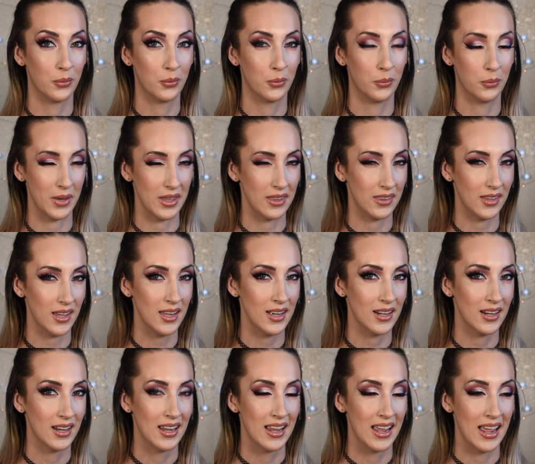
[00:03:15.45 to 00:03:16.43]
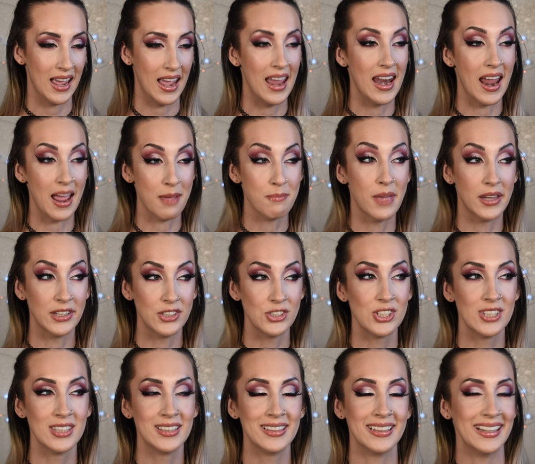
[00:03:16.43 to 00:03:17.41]
with it, and I
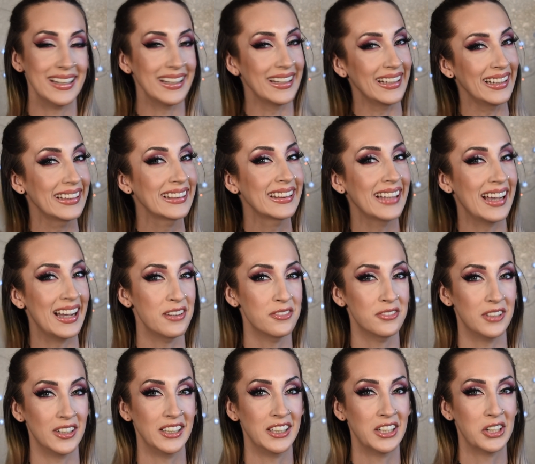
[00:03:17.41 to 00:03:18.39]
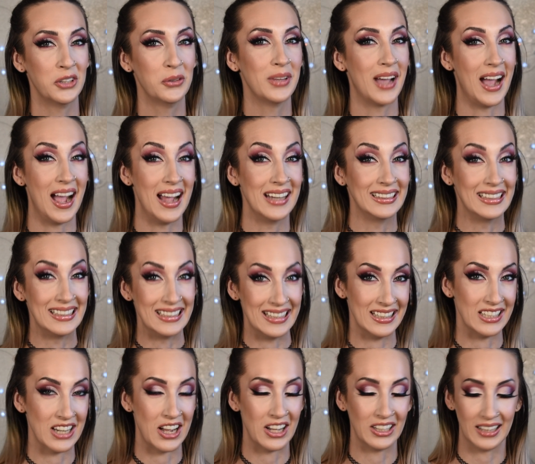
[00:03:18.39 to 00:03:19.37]
mentioned in that video that I
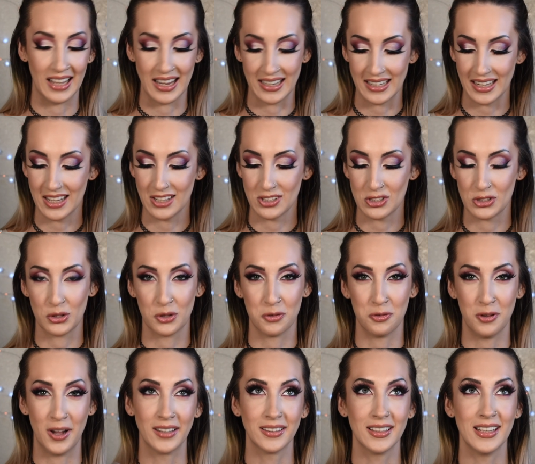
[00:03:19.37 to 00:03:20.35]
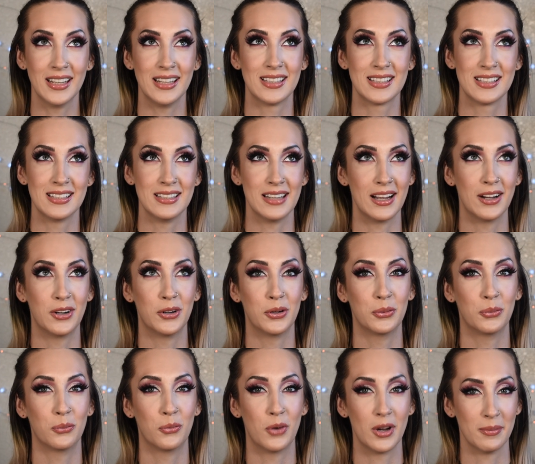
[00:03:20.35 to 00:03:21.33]
did not like it, so the fact that it's
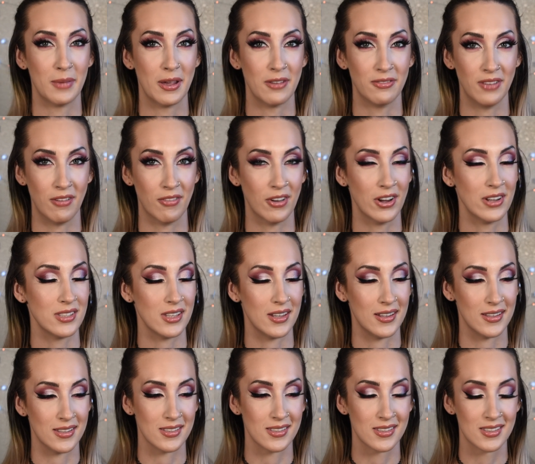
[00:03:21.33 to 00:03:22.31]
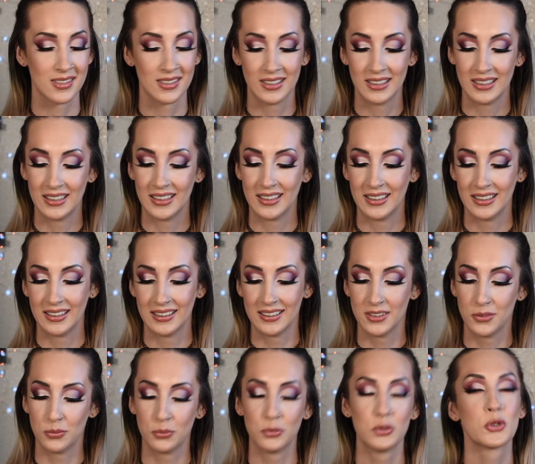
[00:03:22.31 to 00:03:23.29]
now one of my favorites is,
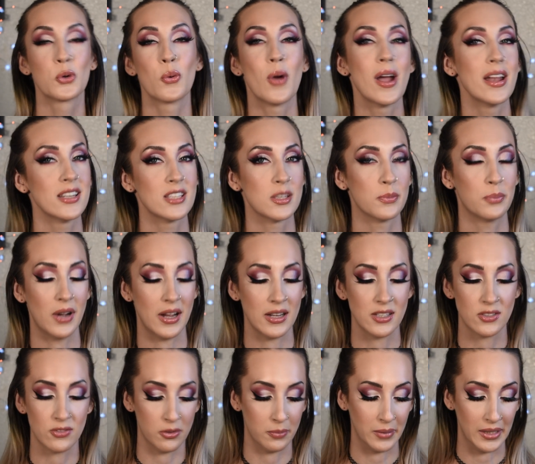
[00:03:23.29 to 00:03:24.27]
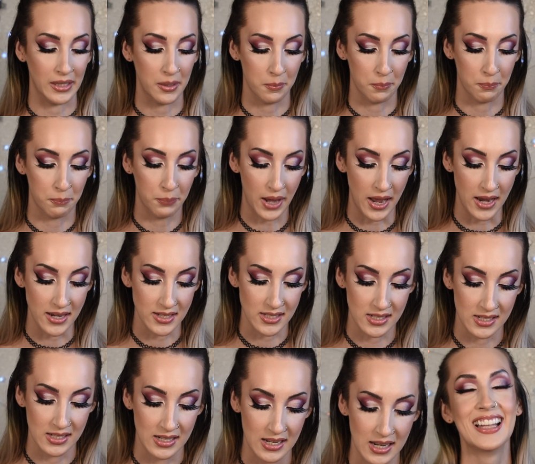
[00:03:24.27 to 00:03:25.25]
is quite a surprise for me.
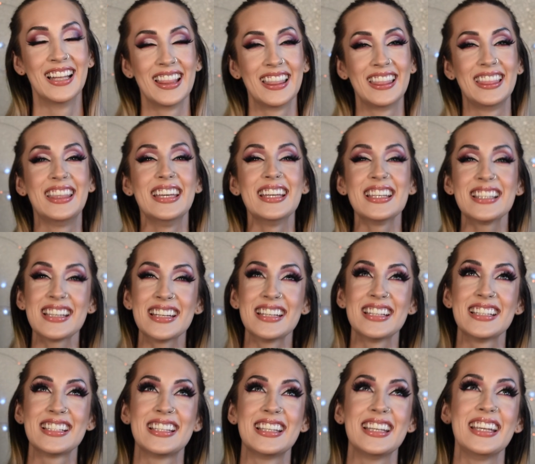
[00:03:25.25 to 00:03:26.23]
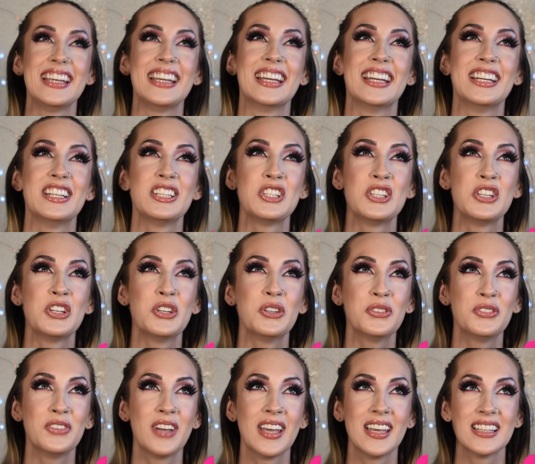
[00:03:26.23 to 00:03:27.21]
But this is the Too
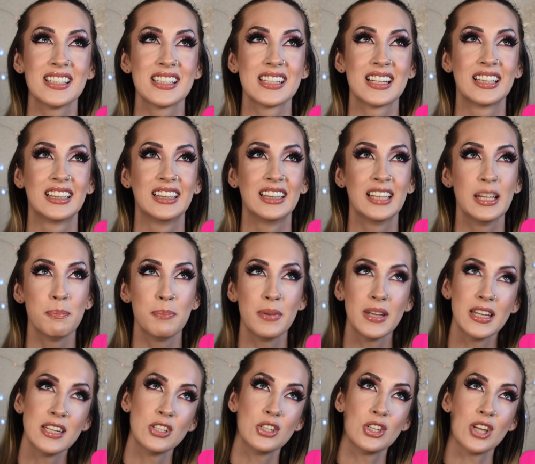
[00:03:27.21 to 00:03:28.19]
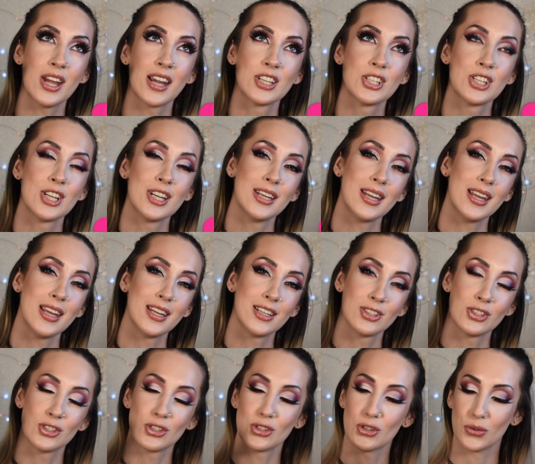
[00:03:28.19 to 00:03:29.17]
Faced Lip Injection
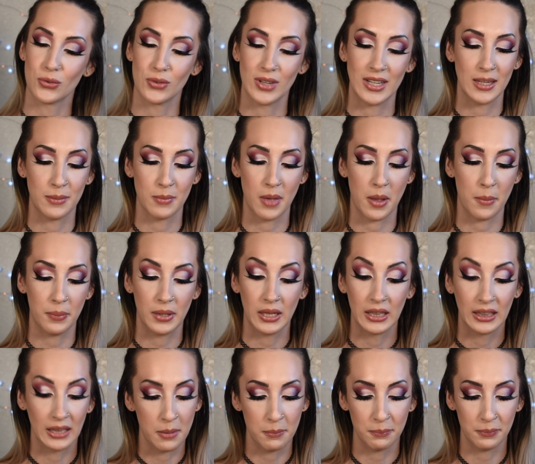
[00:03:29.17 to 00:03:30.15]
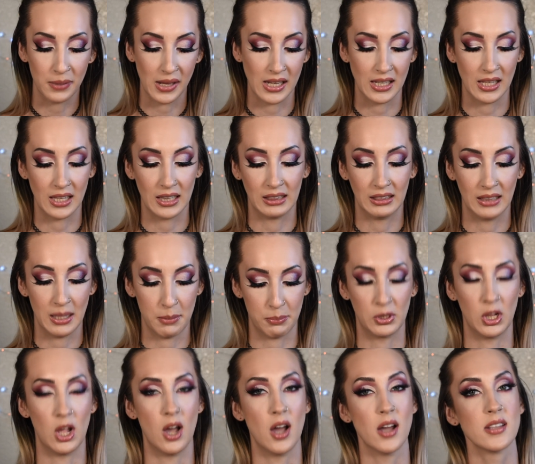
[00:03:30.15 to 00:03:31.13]
Extreme Plumping Lip
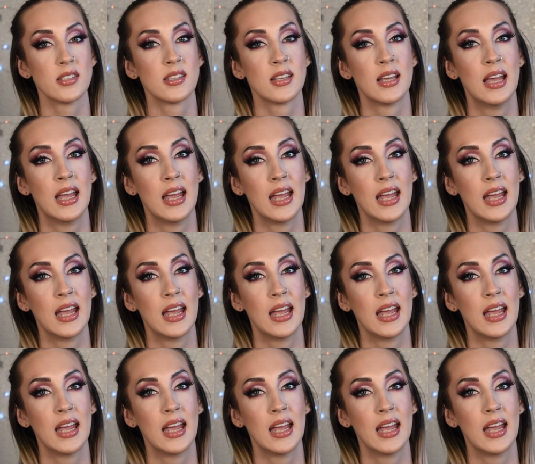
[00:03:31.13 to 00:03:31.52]
Gloss.